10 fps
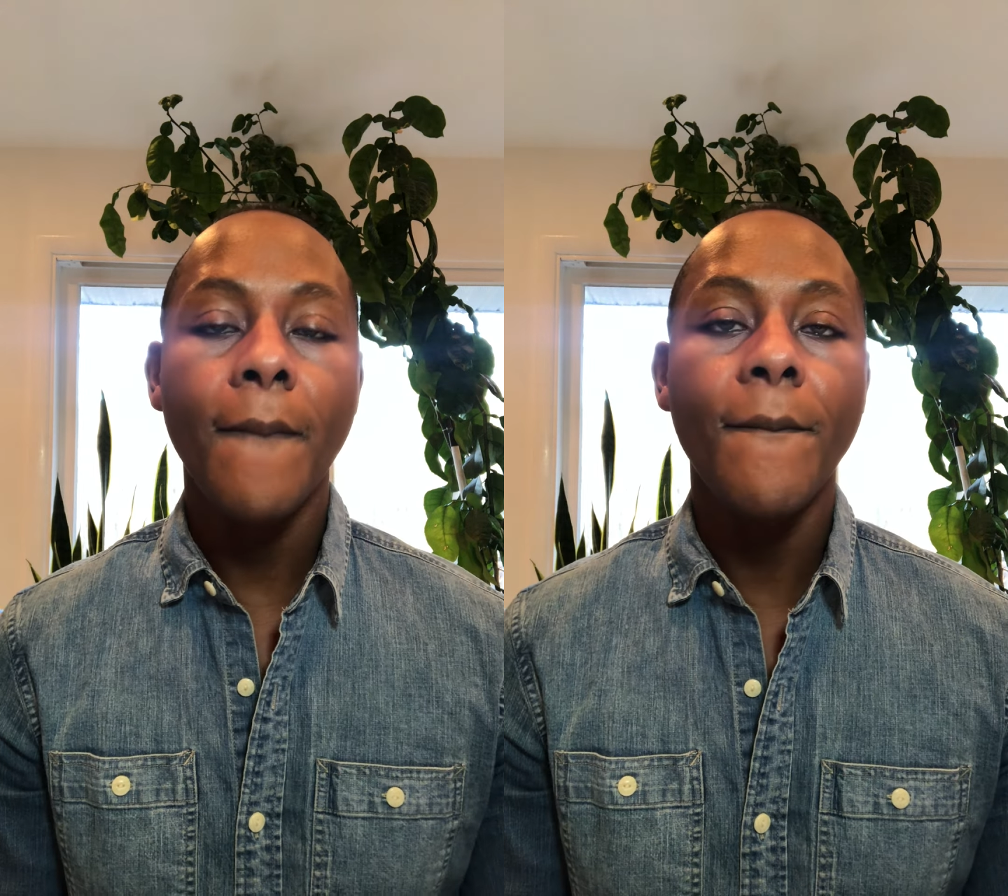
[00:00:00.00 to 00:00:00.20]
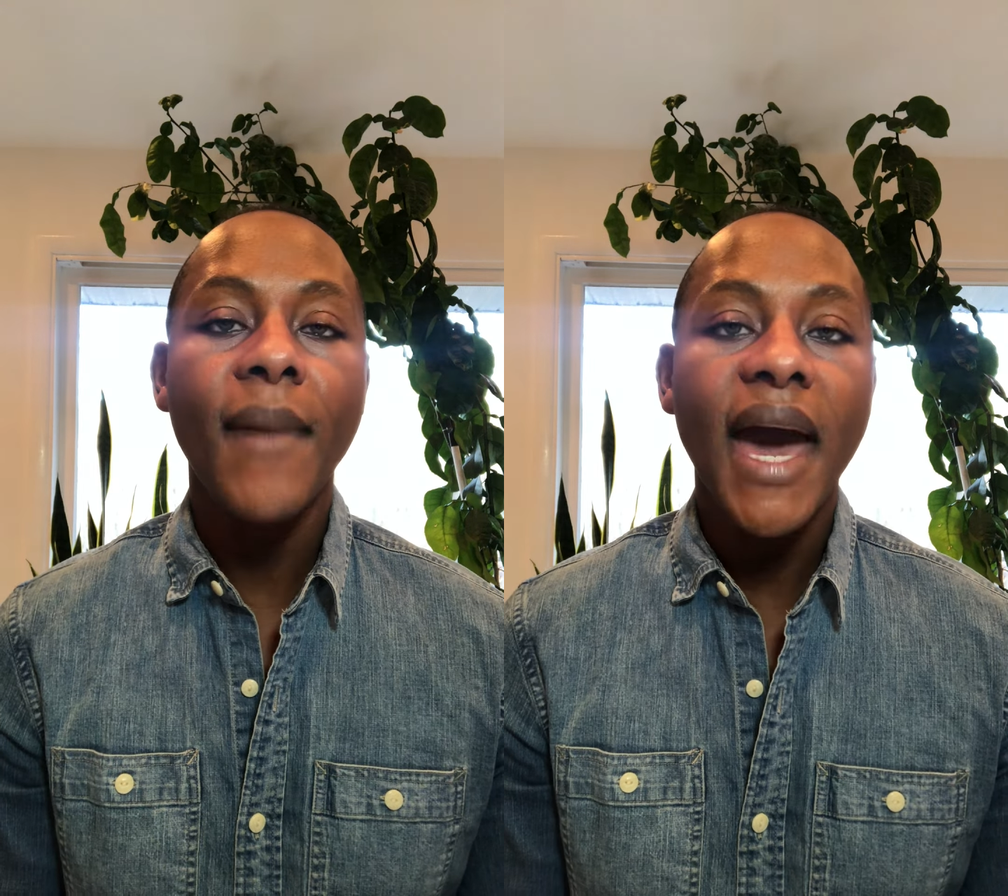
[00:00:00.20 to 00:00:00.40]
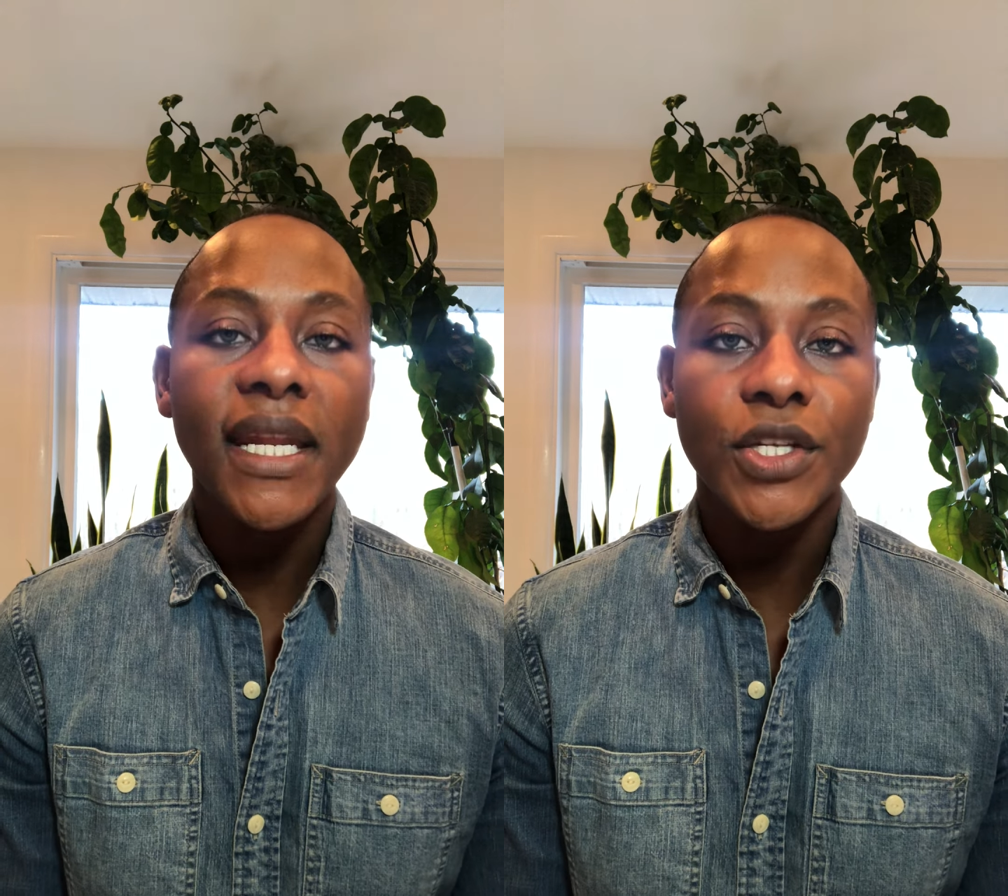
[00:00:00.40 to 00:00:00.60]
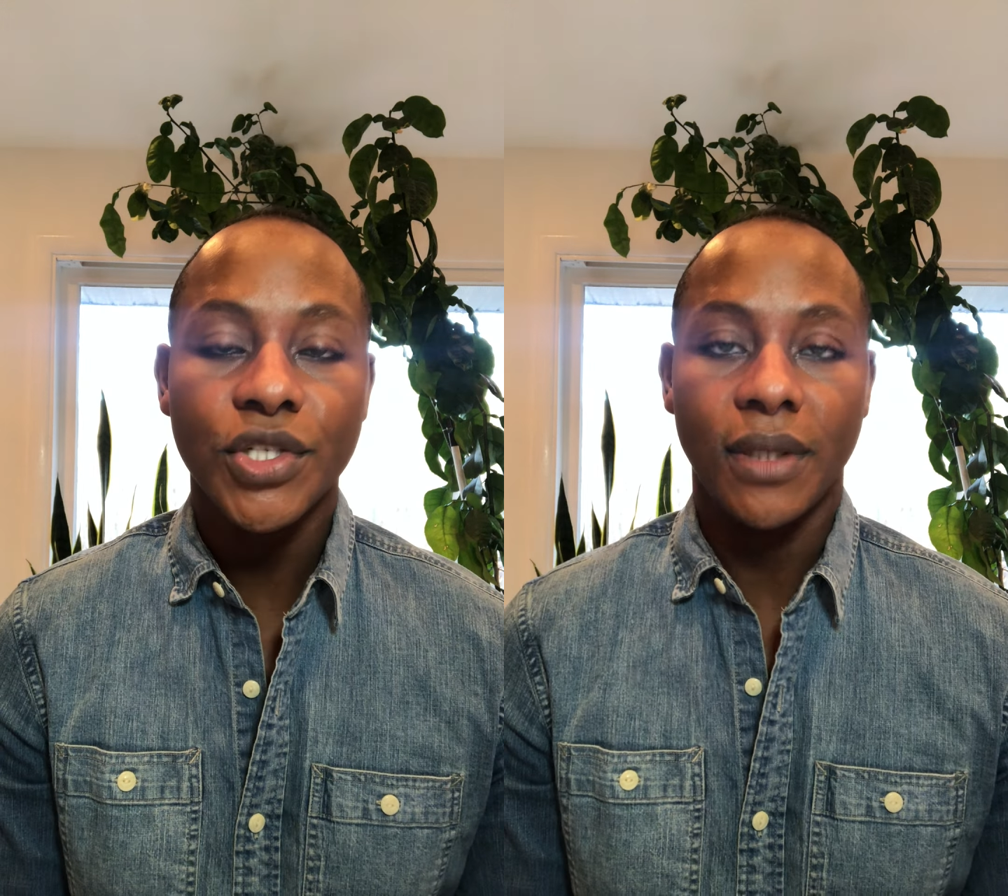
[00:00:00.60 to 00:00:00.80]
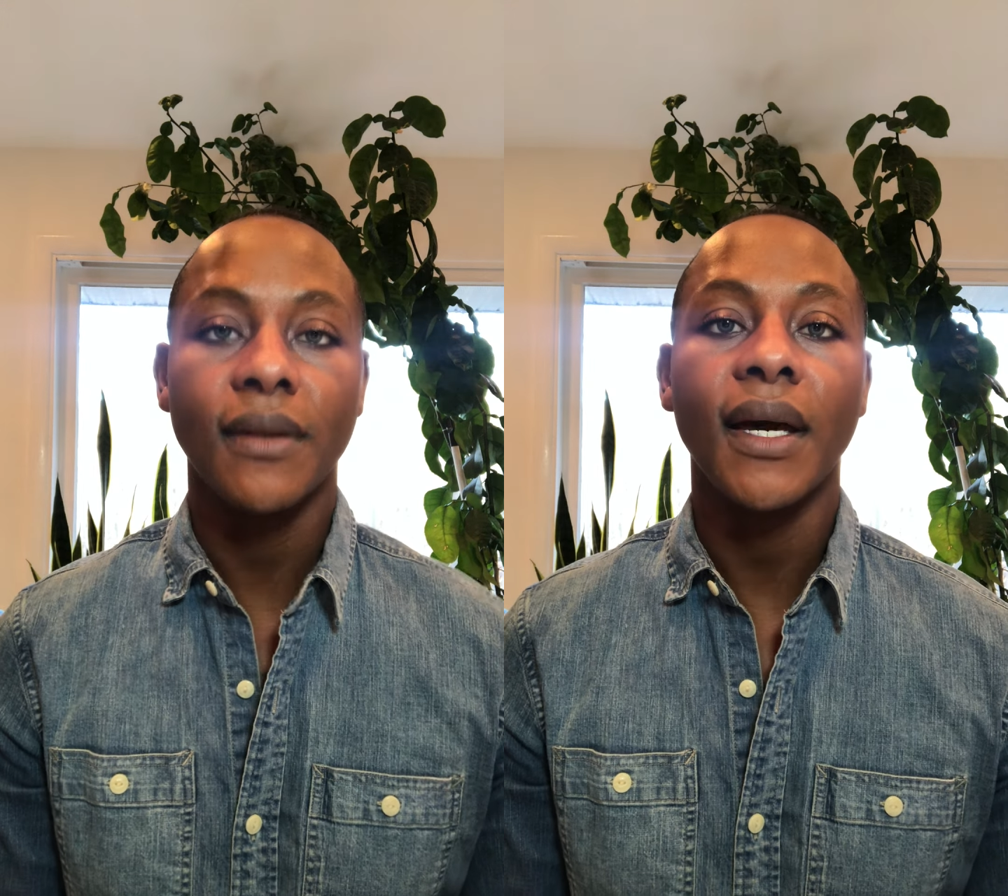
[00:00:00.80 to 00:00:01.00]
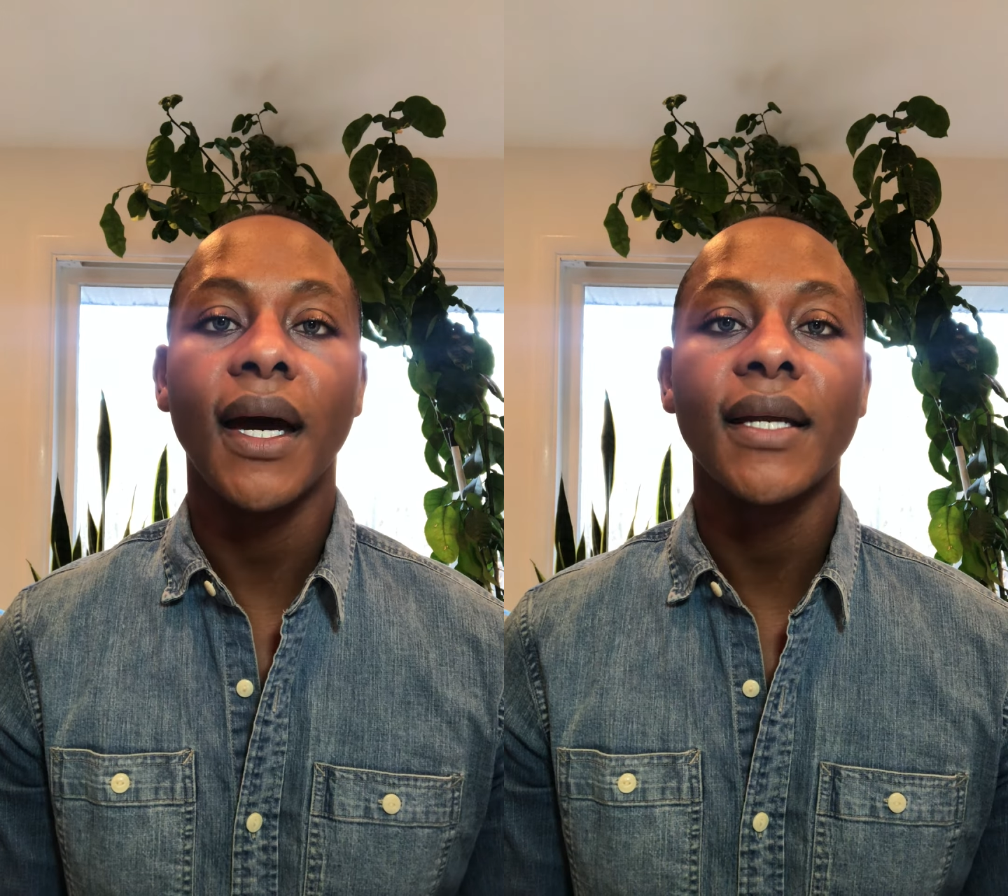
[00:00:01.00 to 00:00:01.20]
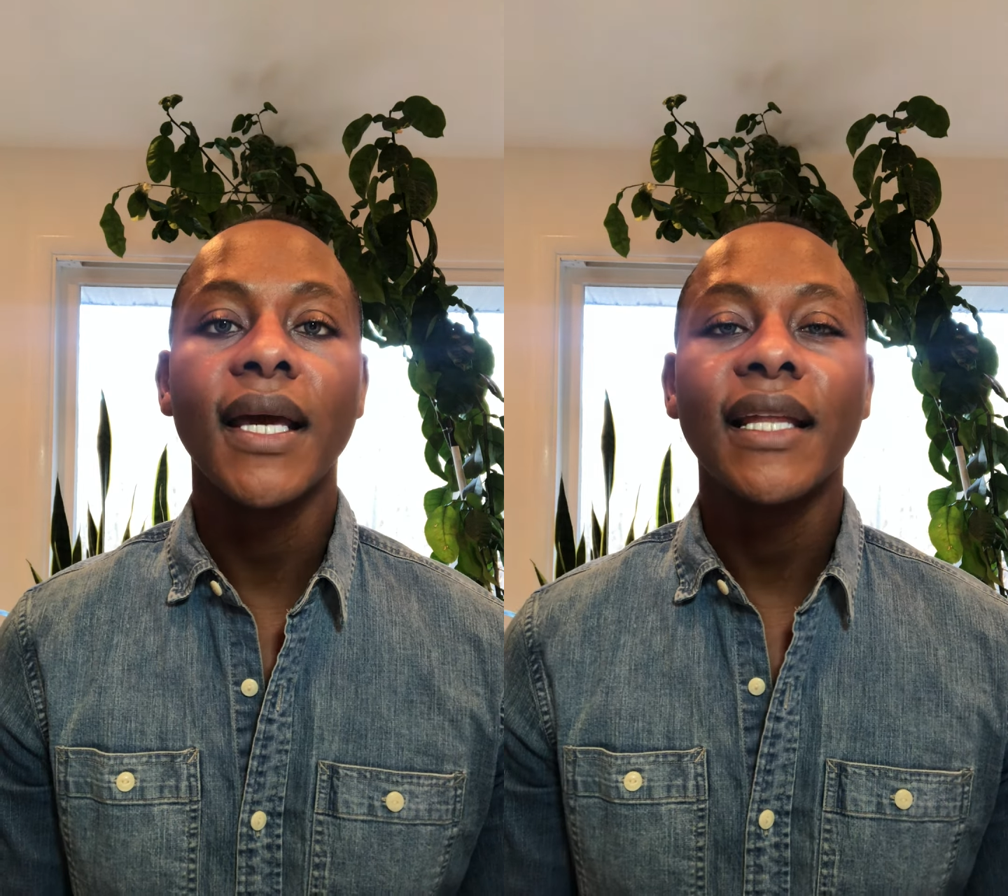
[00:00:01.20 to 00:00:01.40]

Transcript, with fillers: managing that,